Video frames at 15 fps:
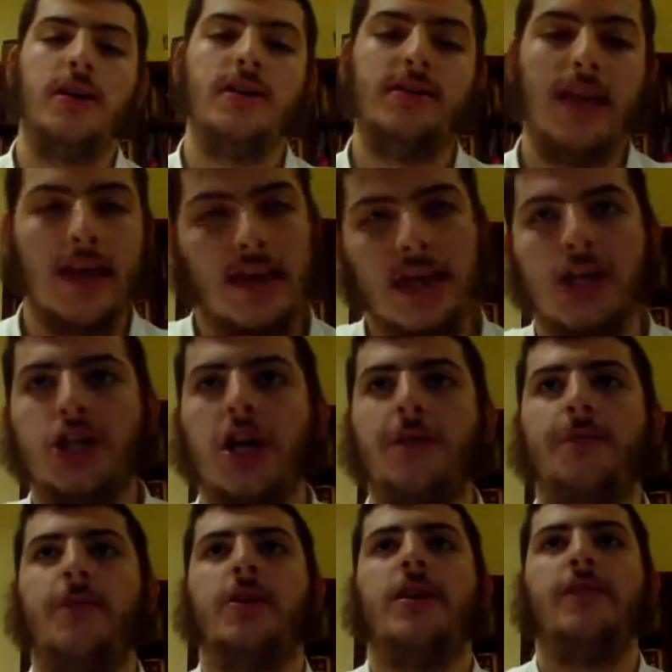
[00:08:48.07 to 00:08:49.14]
he's thanking
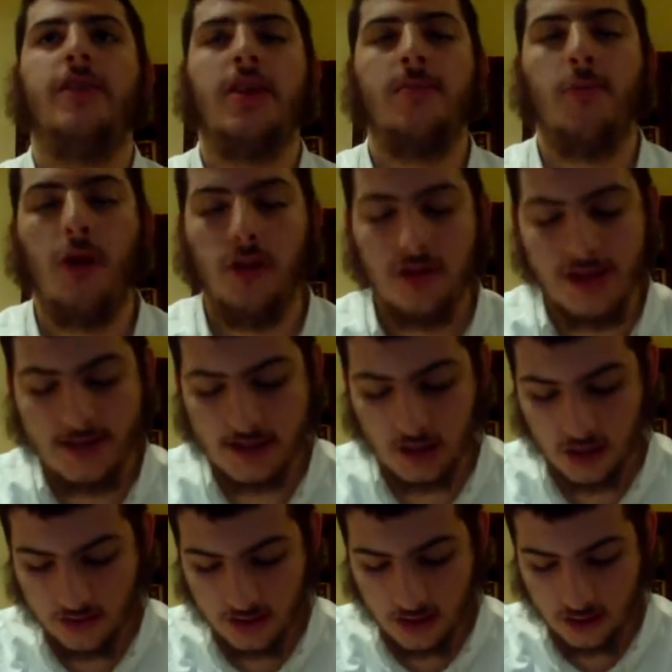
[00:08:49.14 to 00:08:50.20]
Hashem for giving him all
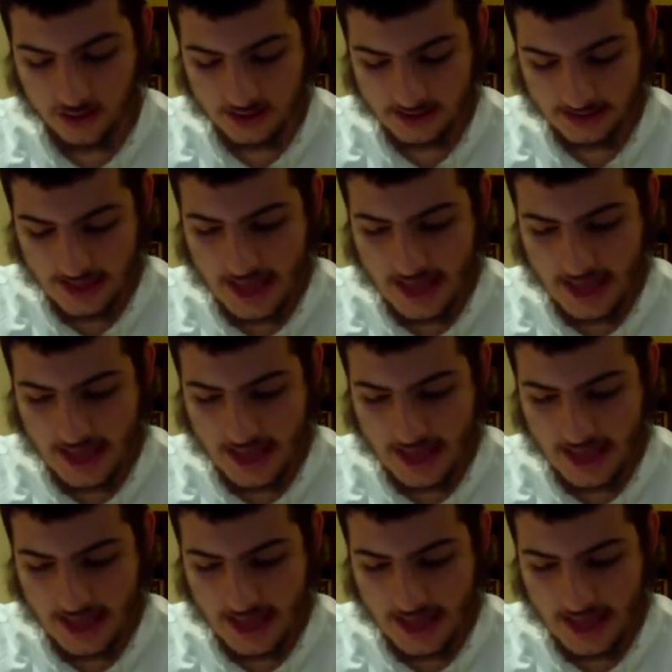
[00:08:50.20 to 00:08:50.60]
this